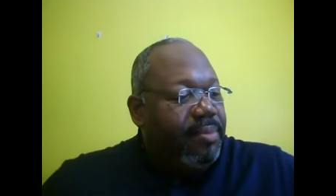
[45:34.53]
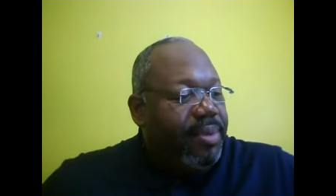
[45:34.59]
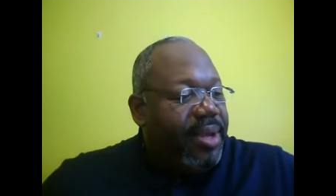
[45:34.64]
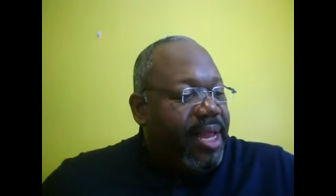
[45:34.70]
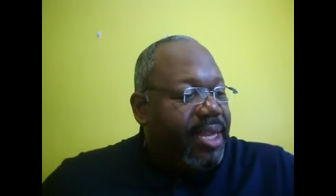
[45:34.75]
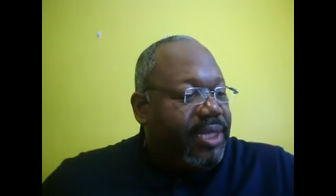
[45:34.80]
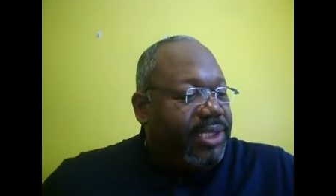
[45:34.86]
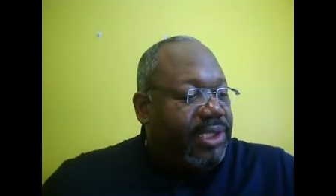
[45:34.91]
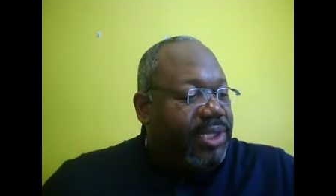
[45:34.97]

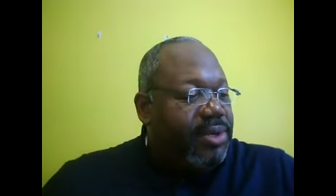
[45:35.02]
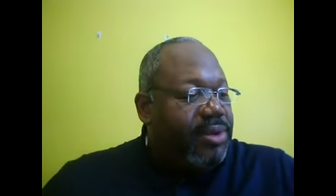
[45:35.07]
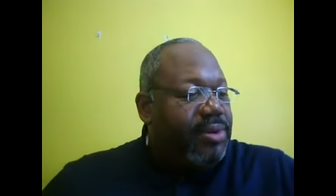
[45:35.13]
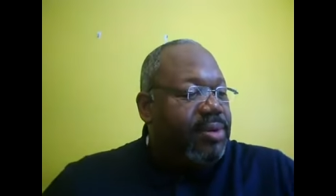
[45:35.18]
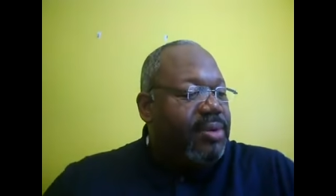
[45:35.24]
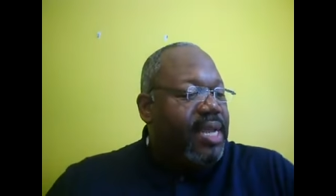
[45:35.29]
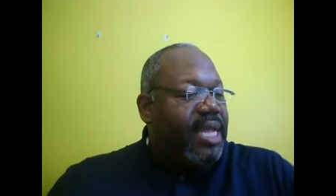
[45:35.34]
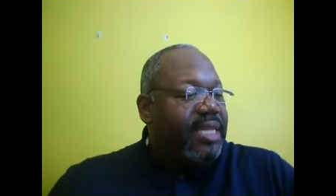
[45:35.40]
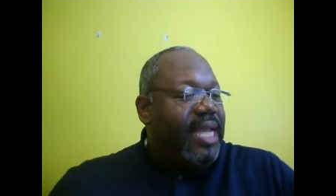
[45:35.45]
But as
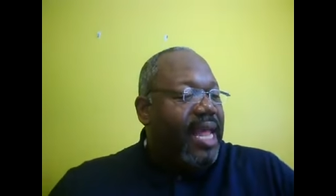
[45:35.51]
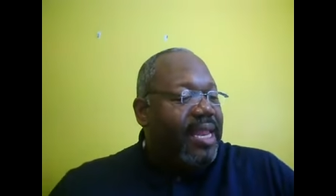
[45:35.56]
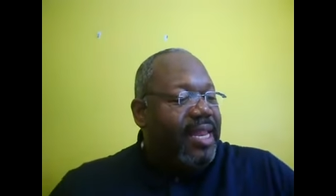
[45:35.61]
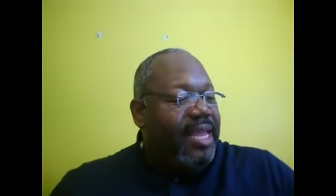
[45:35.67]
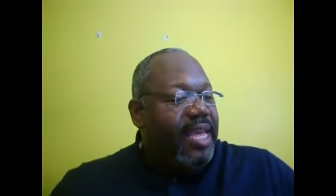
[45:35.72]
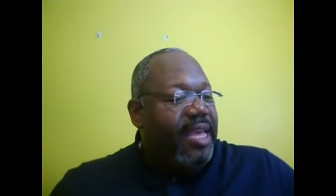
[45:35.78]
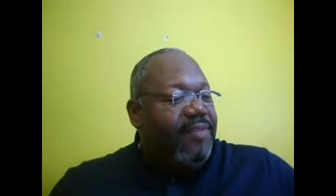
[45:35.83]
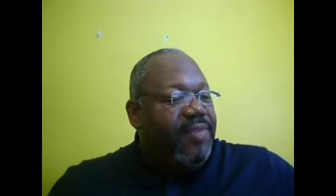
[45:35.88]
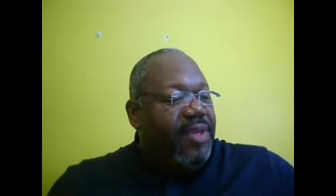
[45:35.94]
soon as I
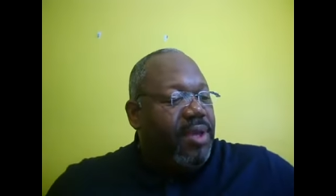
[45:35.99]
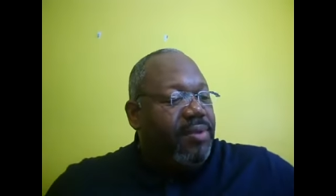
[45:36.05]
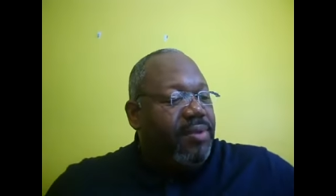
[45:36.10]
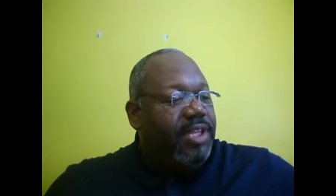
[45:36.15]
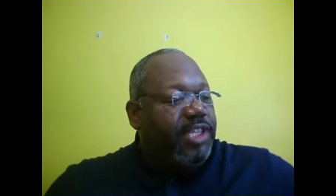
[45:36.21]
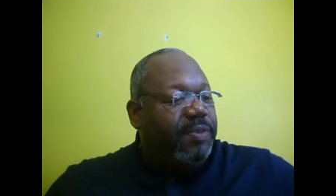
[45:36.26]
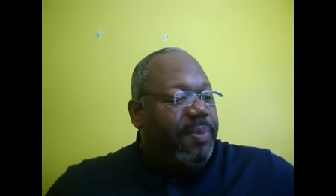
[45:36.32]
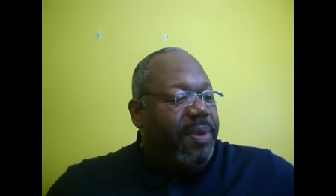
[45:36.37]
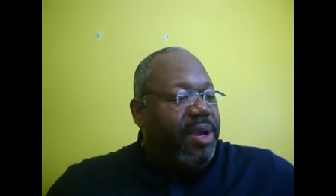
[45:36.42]
leave you,
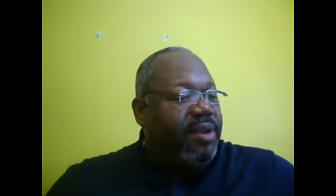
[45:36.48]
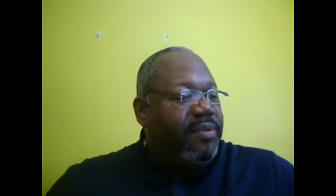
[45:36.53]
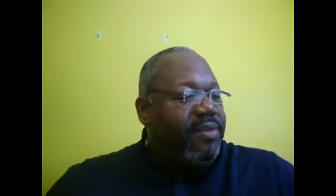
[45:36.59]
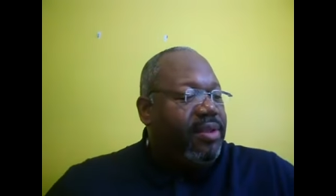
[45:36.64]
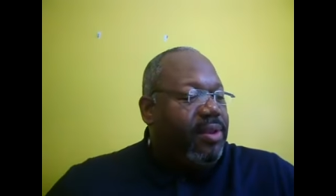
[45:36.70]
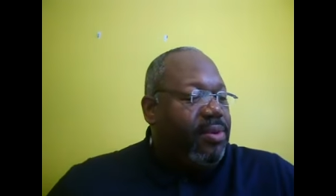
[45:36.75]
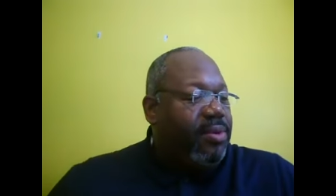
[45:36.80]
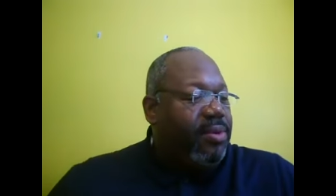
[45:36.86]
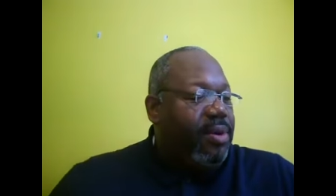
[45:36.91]
the Spirit
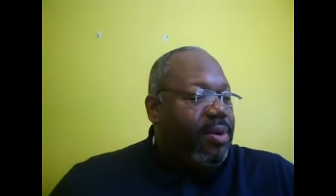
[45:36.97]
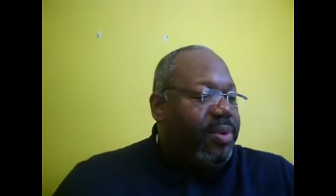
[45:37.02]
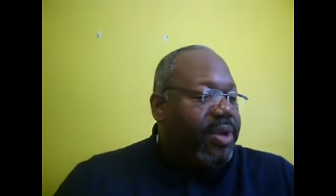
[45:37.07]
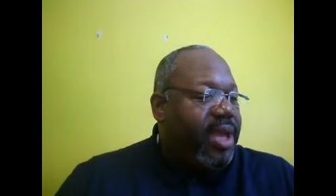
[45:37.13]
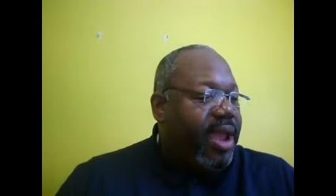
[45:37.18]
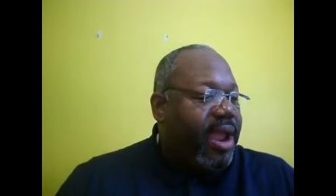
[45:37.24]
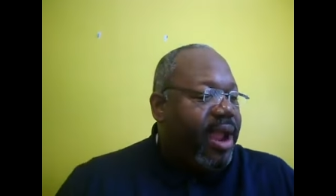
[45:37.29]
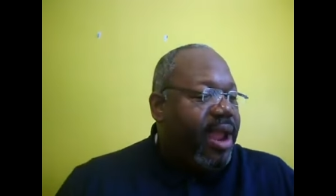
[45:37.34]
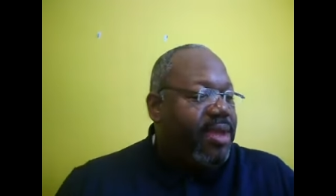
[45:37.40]
of the Lord
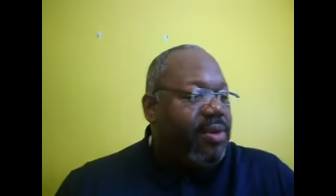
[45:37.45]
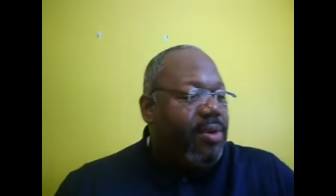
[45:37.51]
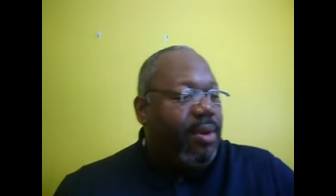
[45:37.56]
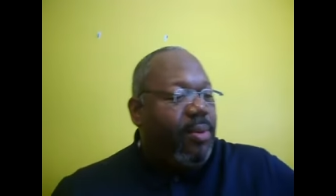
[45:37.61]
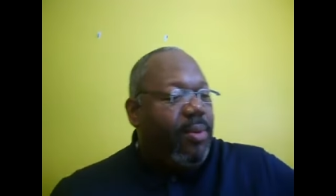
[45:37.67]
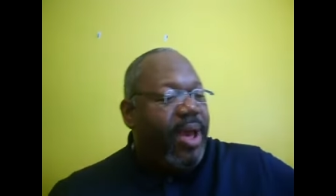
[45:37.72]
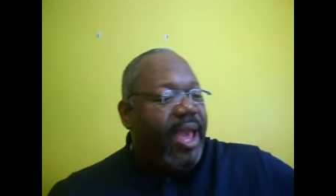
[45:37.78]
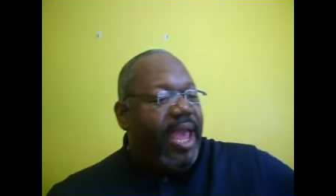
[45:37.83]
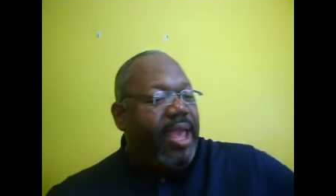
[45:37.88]
will carry
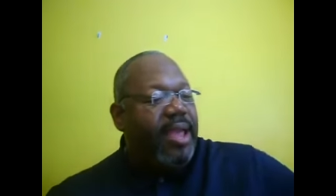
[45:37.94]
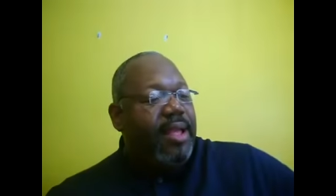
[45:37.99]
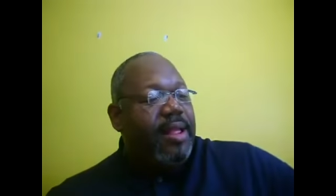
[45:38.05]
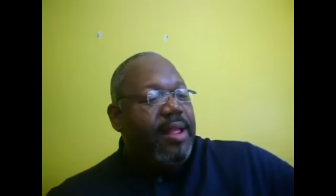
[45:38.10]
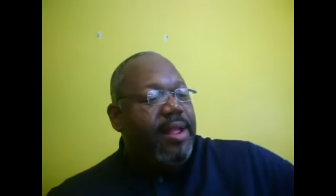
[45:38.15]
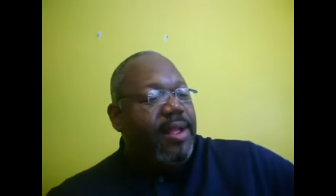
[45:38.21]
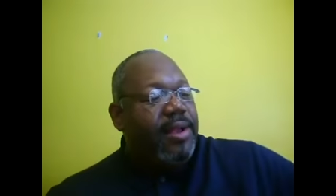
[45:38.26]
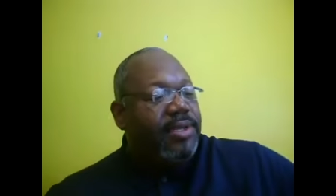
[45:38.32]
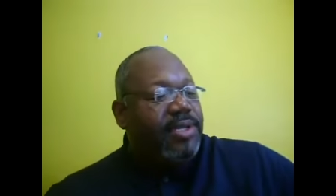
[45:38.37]
you away
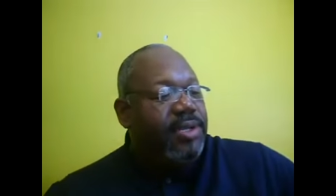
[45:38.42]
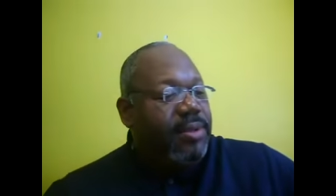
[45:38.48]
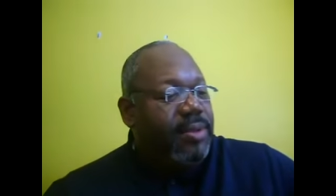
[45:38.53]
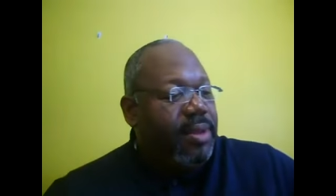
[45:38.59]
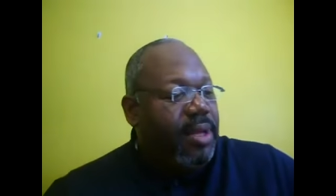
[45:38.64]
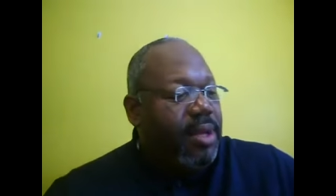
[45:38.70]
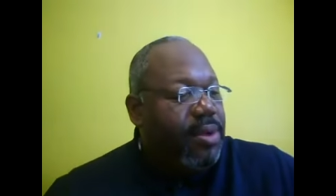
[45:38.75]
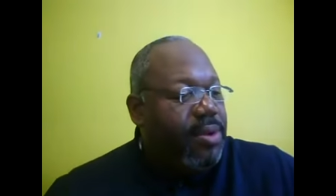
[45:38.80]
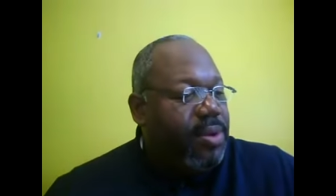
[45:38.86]

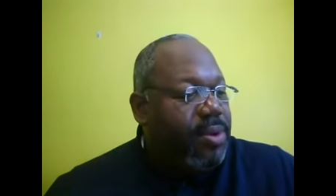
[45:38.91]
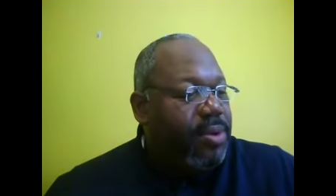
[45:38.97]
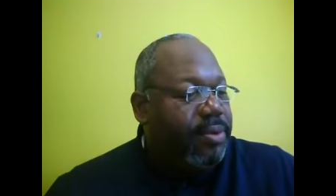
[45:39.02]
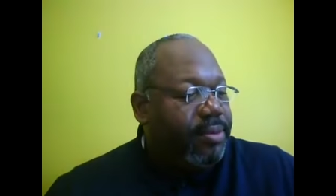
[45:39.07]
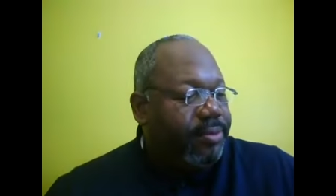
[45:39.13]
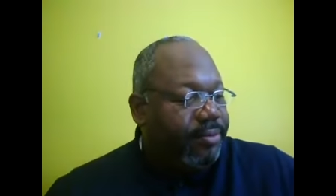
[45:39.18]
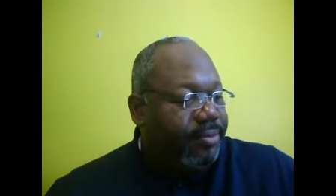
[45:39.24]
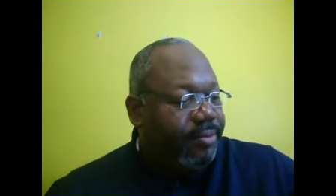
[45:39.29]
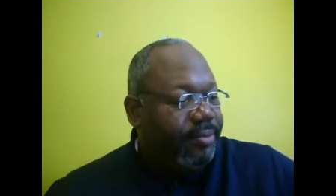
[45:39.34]
to
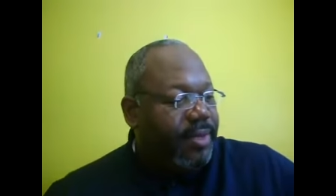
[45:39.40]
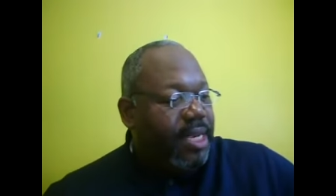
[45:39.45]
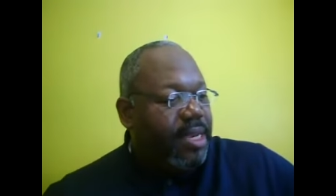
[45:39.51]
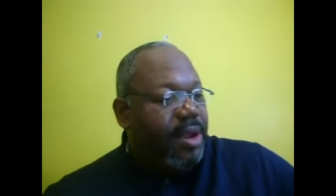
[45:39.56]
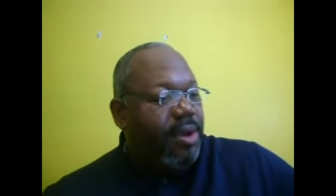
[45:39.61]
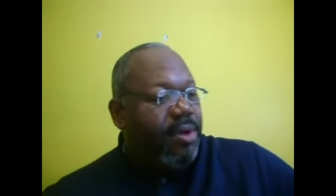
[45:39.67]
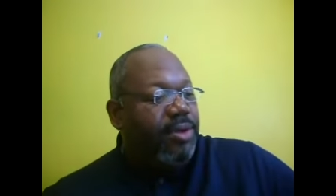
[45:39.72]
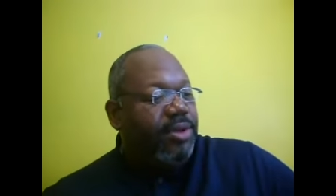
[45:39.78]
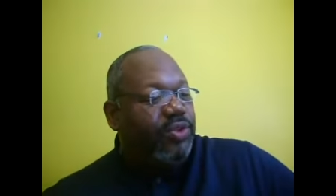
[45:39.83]
who
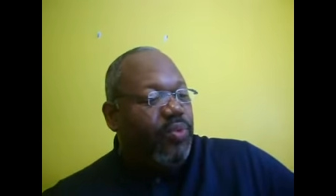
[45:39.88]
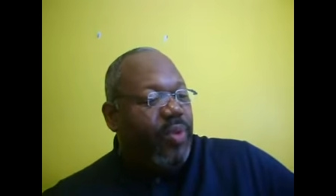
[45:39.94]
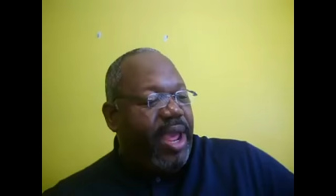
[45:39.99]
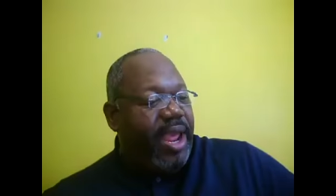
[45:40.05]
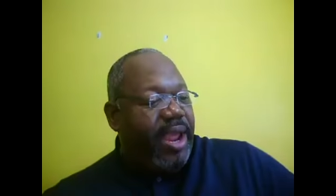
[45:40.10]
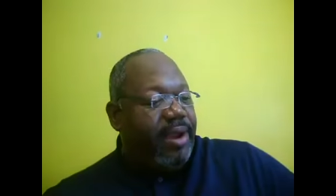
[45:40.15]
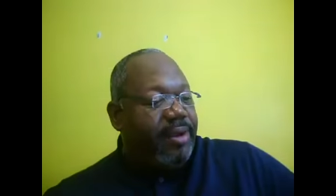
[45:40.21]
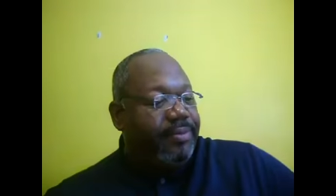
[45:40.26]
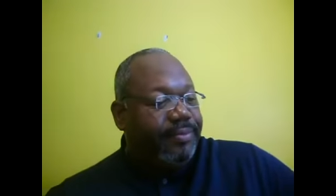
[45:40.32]
knows
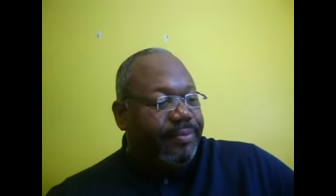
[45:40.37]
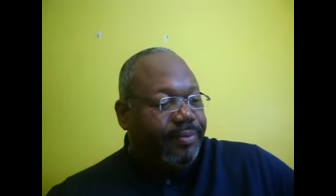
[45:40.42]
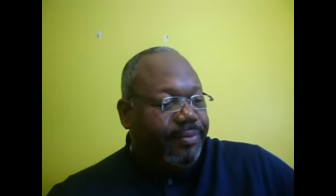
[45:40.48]
where.